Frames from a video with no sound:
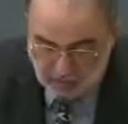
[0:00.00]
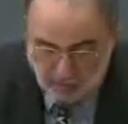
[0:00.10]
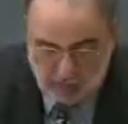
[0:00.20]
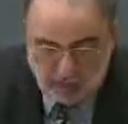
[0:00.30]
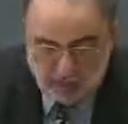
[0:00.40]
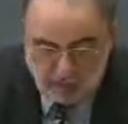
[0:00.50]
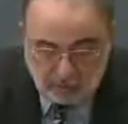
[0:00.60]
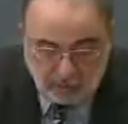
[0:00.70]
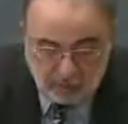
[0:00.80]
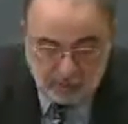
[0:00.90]
Don
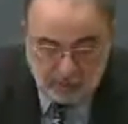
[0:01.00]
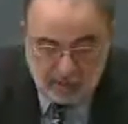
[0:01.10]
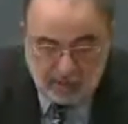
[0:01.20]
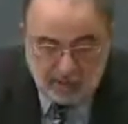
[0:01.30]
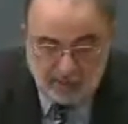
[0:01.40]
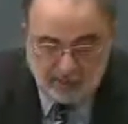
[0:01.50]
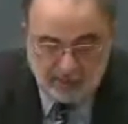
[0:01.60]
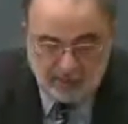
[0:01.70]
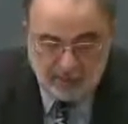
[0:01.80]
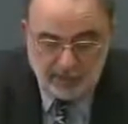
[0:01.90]
Quixote himself,
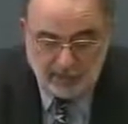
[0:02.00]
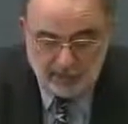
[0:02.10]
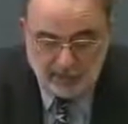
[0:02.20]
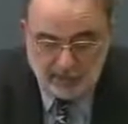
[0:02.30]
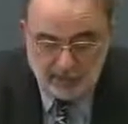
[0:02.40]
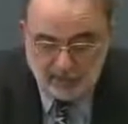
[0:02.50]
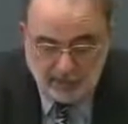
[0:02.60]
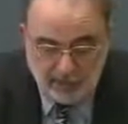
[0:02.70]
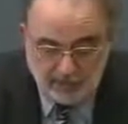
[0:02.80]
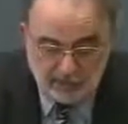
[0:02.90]
the priest, the
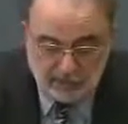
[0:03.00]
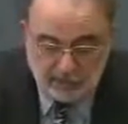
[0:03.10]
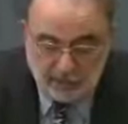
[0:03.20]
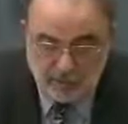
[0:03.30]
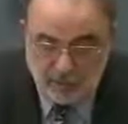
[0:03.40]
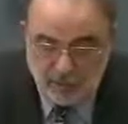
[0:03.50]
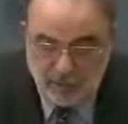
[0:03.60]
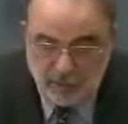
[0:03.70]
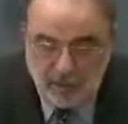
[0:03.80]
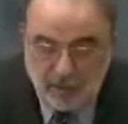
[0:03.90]
barber we just saw,
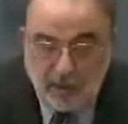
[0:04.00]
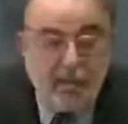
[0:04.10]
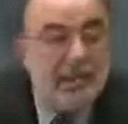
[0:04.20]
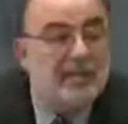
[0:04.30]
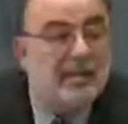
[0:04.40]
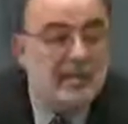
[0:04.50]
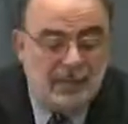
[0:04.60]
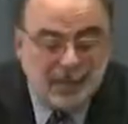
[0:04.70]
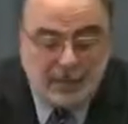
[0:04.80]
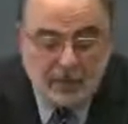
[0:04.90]
Ginés de
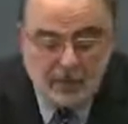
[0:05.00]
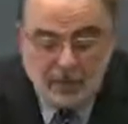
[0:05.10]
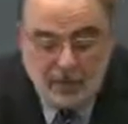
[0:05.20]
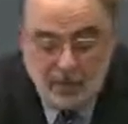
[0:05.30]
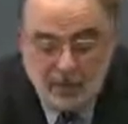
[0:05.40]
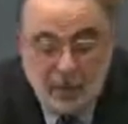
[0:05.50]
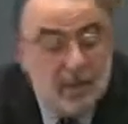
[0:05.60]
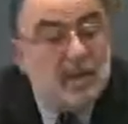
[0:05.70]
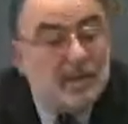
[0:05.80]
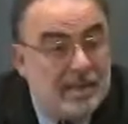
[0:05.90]
Pasamonte,
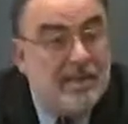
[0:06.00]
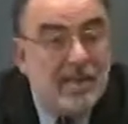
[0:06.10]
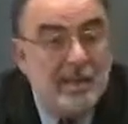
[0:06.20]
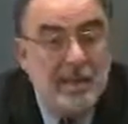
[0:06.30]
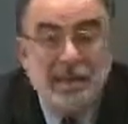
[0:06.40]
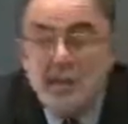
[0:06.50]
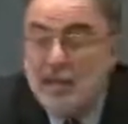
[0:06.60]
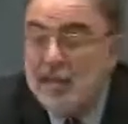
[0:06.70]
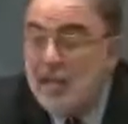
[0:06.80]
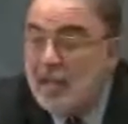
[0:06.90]
Cide Hamete
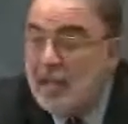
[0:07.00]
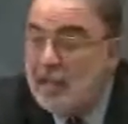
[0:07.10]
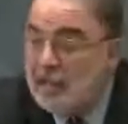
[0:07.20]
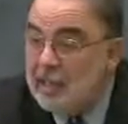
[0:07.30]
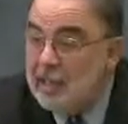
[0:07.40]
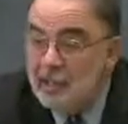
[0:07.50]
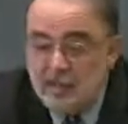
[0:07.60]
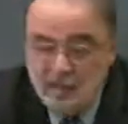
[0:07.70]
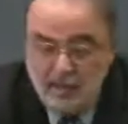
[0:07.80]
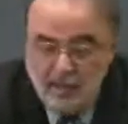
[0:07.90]
Benengeli,
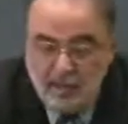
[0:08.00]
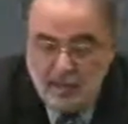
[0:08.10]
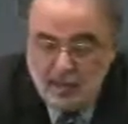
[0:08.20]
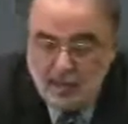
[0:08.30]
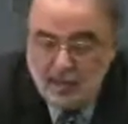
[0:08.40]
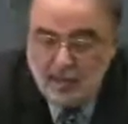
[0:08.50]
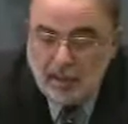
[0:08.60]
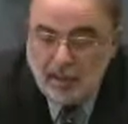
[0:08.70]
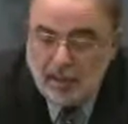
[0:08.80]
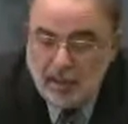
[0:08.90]

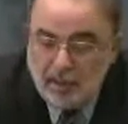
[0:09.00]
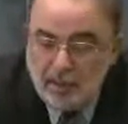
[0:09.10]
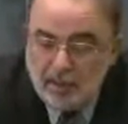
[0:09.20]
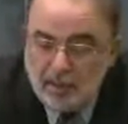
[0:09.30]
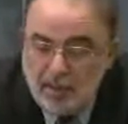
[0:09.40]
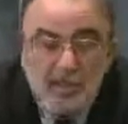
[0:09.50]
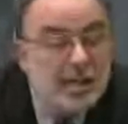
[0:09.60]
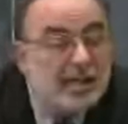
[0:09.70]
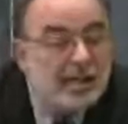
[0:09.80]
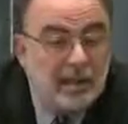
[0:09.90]
the
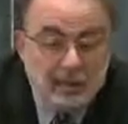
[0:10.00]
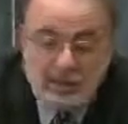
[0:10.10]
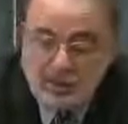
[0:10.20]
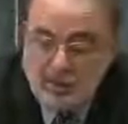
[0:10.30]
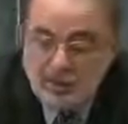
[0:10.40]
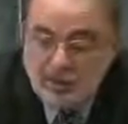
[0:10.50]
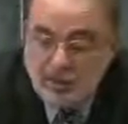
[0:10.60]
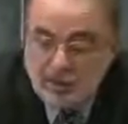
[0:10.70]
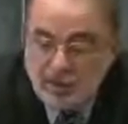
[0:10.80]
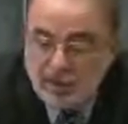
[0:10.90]
translator,
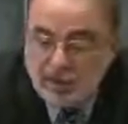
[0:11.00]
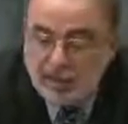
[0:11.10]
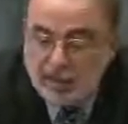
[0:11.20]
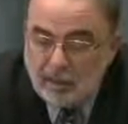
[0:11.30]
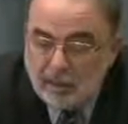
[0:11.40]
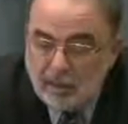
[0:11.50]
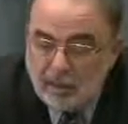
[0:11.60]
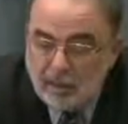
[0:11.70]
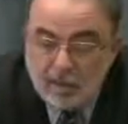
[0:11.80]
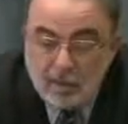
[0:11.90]
we
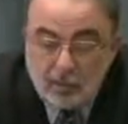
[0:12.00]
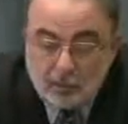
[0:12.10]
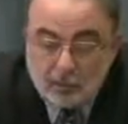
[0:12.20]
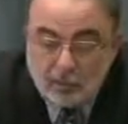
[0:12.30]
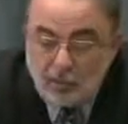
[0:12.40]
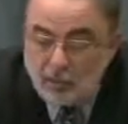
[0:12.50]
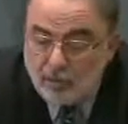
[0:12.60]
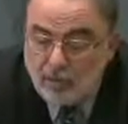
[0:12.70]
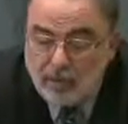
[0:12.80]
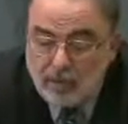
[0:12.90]
have
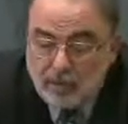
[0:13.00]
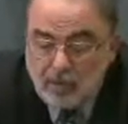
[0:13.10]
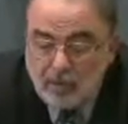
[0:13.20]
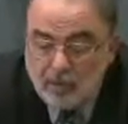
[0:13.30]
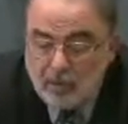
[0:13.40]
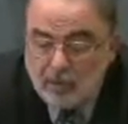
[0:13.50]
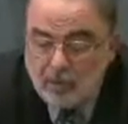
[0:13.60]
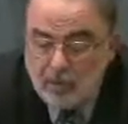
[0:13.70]
Grisóstomo, Cardenio,